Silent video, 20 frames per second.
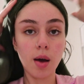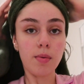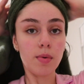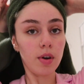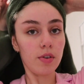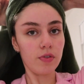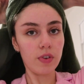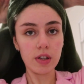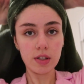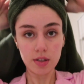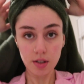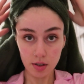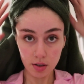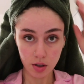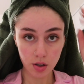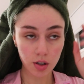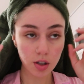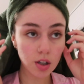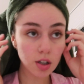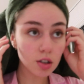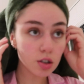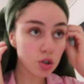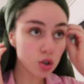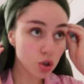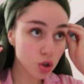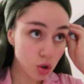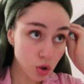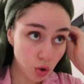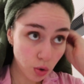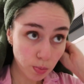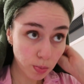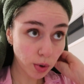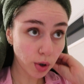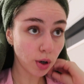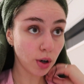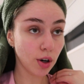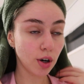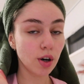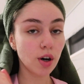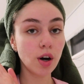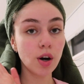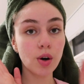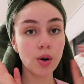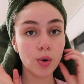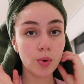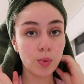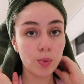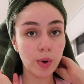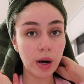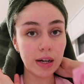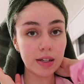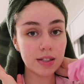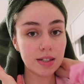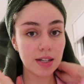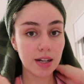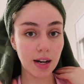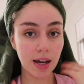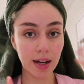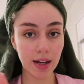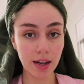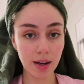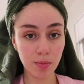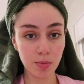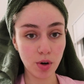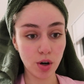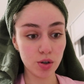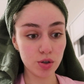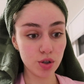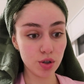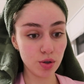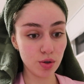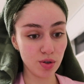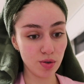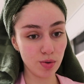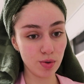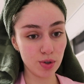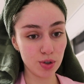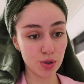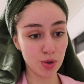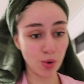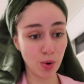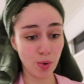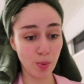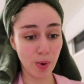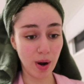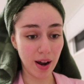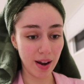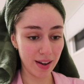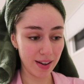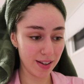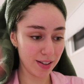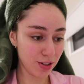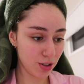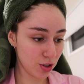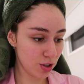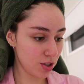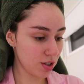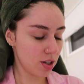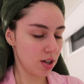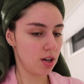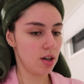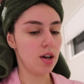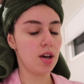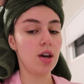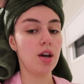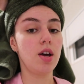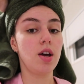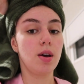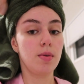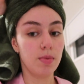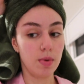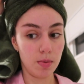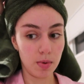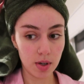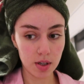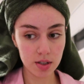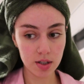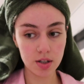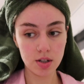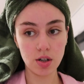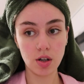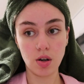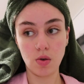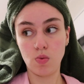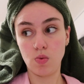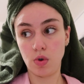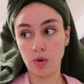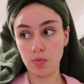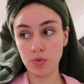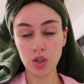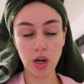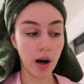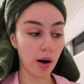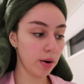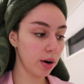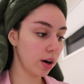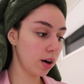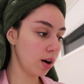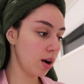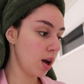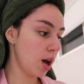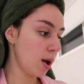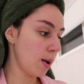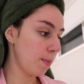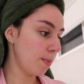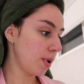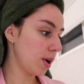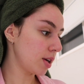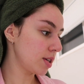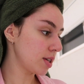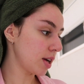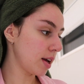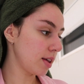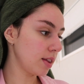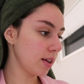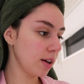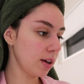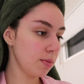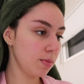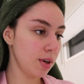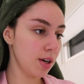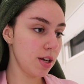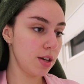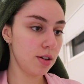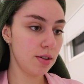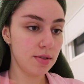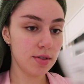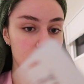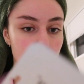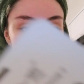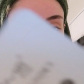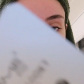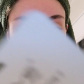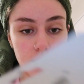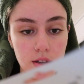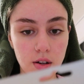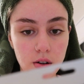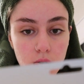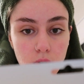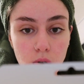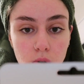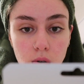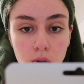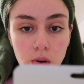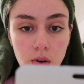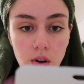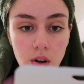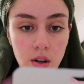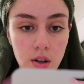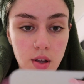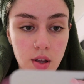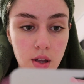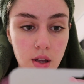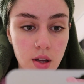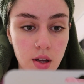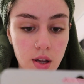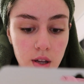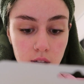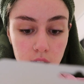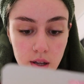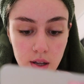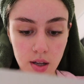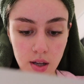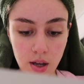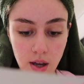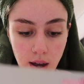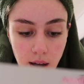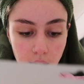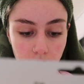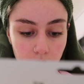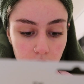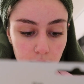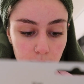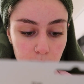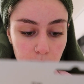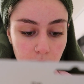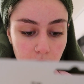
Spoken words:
My face is looking super red tonight. I'm not too sure why. It's just maybe because I took a warm shower. But I think I'm gonna use these little eye